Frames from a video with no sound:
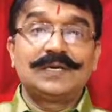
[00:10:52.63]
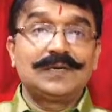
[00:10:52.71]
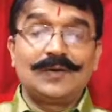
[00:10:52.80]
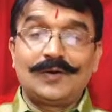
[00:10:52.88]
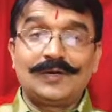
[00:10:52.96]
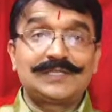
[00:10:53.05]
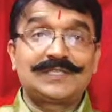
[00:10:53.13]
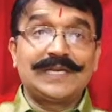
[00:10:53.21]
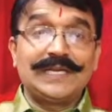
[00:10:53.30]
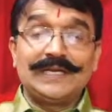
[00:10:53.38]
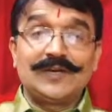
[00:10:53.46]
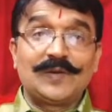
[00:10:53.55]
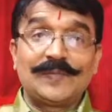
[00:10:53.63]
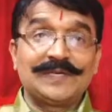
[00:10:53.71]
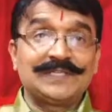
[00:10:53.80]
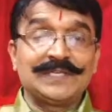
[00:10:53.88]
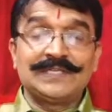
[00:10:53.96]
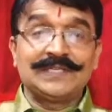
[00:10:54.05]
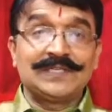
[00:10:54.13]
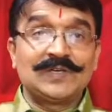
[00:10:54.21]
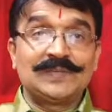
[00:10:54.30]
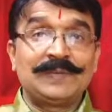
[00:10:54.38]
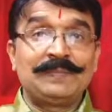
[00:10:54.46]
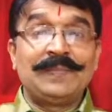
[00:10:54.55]
not selling or purchasing
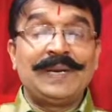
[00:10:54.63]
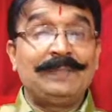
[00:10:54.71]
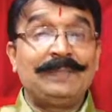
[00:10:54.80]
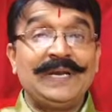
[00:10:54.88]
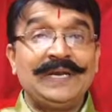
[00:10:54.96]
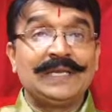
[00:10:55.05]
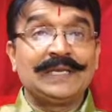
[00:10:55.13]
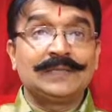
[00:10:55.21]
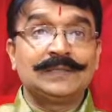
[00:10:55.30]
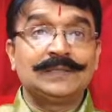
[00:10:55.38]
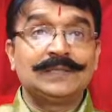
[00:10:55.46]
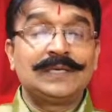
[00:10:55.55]
of the building.